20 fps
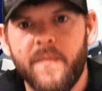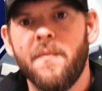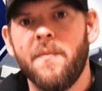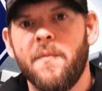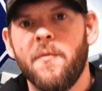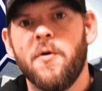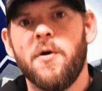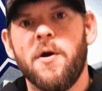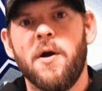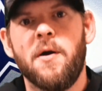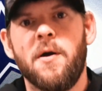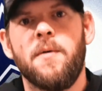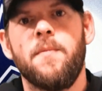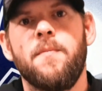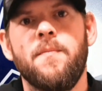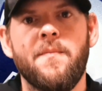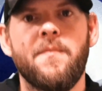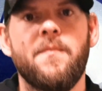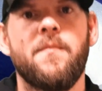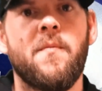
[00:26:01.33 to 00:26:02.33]
Okay.
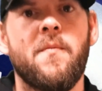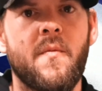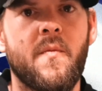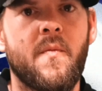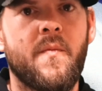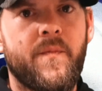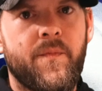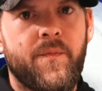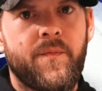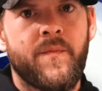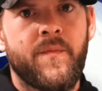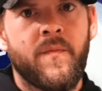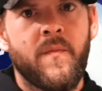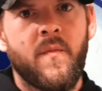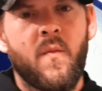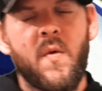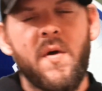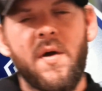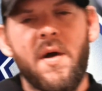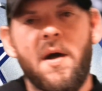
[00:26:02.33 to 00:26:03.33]

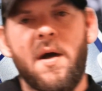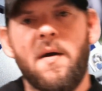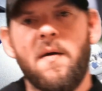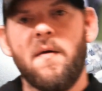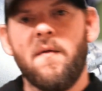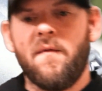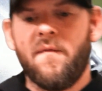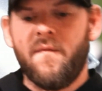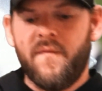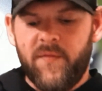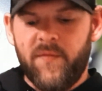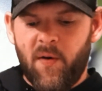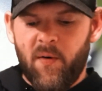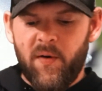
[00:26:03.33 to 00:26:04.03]
We have Tony